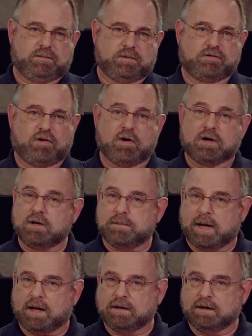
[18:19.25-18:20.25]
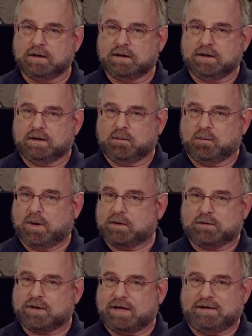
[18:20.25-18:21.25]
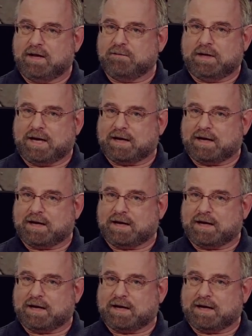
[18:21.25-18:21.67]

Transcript: We're talking about whether or not David